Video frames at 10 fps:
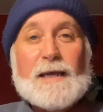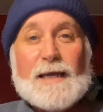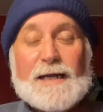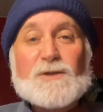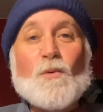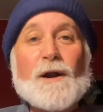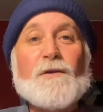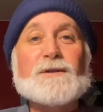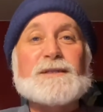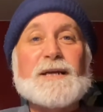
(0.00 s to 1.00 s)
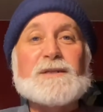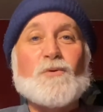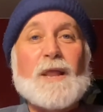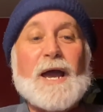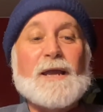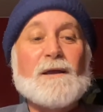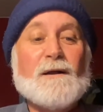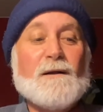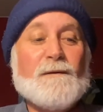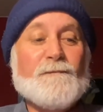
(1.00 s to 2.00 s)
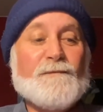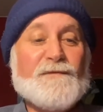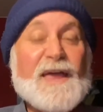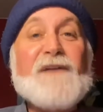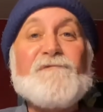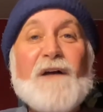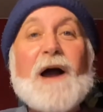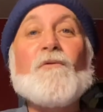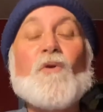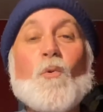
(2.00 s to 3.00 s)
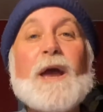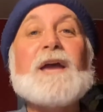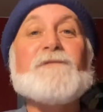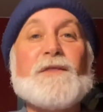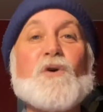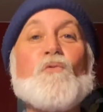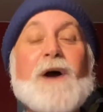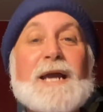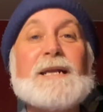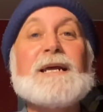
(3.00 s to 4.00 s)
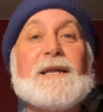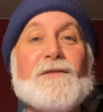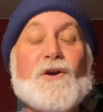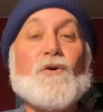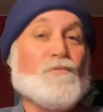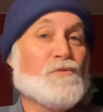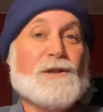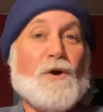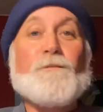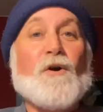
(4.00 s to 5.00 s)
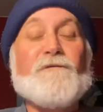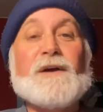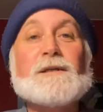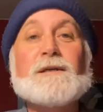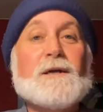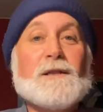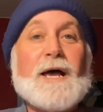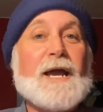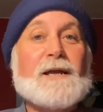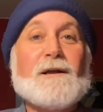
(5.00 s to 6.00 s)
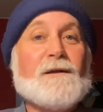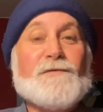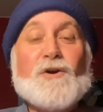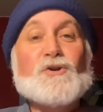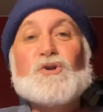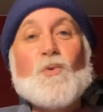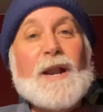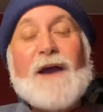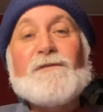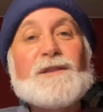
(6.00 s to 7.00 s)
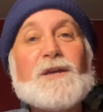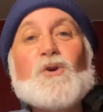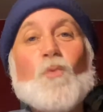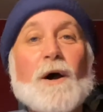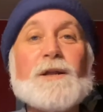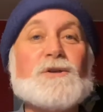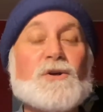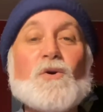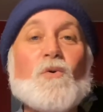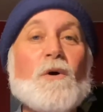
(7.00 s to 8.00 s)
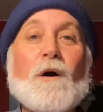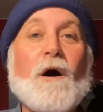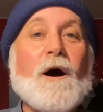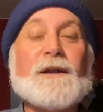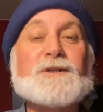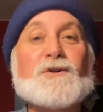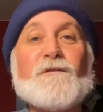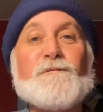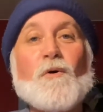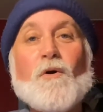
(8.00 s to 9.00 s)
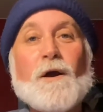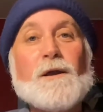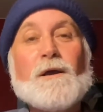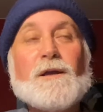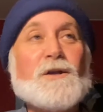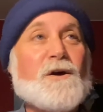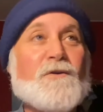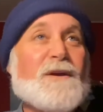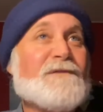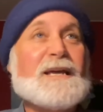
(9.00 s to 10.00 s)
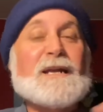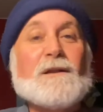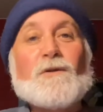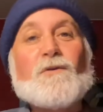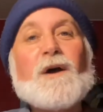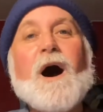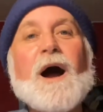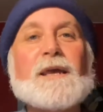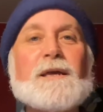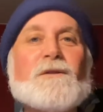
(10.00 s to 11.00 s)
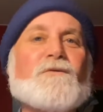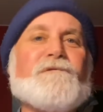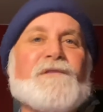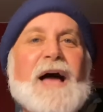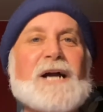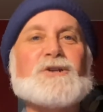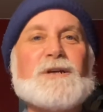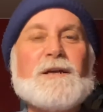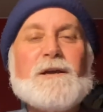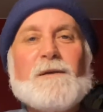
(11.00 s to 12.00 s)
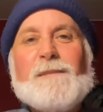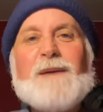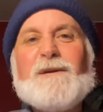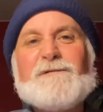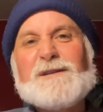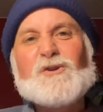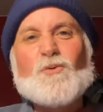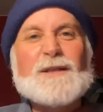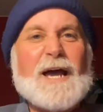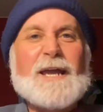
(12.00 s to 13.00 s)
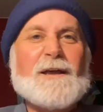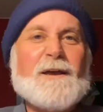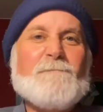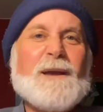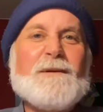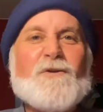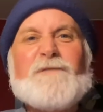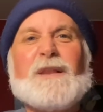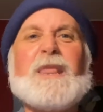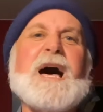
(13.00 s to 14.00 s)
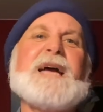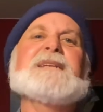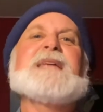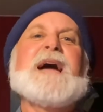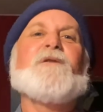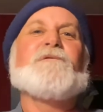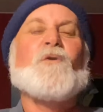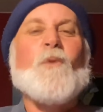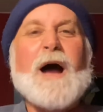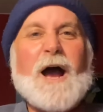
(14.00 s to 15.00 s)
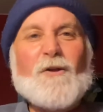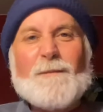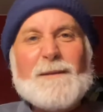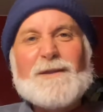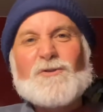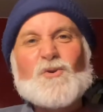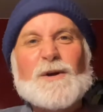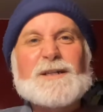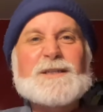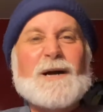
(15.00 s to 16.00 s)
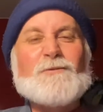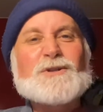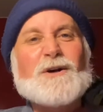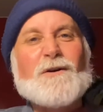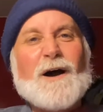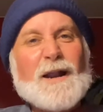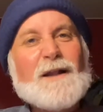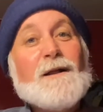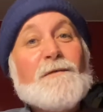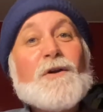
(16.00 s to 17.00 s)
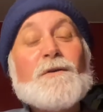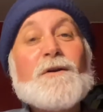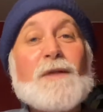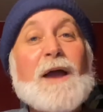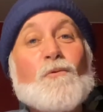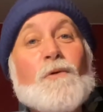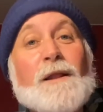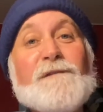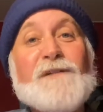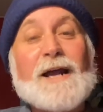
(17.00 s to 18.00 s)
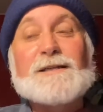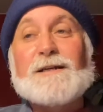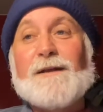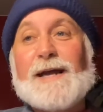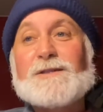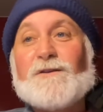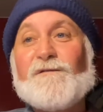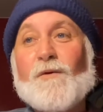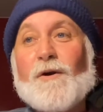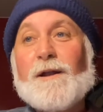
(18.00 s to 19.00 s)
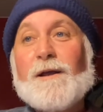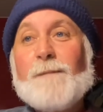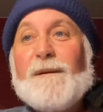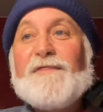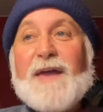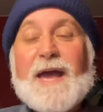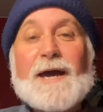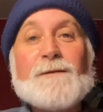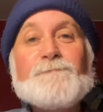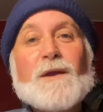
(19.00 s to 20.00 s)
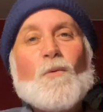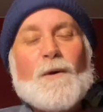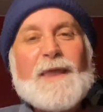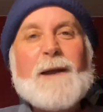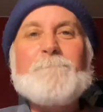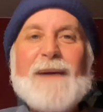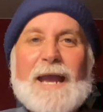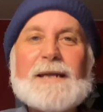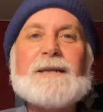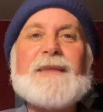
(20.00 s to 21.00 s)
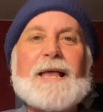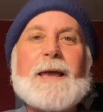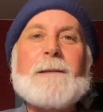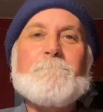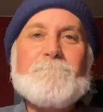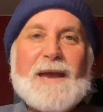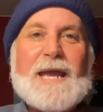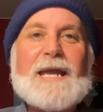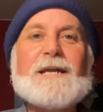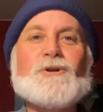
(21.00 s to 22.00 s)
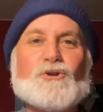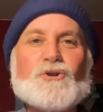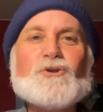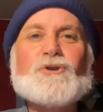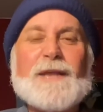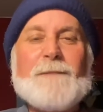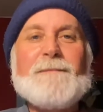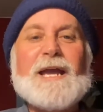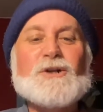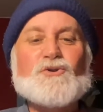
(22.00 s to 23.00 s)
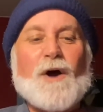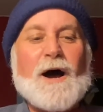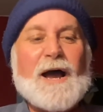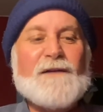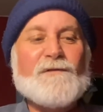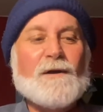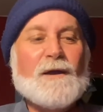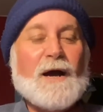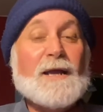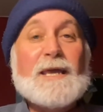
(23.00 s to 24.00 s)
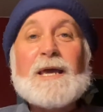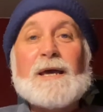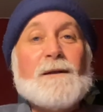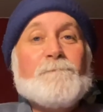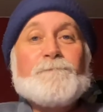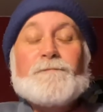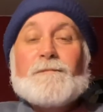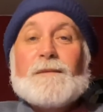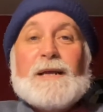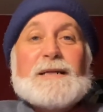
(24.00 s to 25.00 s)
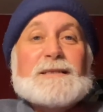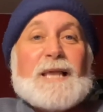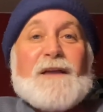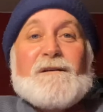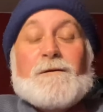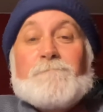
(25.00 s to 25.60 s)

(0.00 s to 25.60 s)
It's one of those things where like, they found the wave and they're riding it and they're they're perfect. Like they're doing everything you want to do on a surfboard. You know, they're even getting a little cocky, a little flashy, maybe even doing like maybe they're even lying down for a while or maybe they're doing a somersault on it. They're they're like really fancy on that surfboard. But then when they abandon that like main dude or that main drive, again, it's like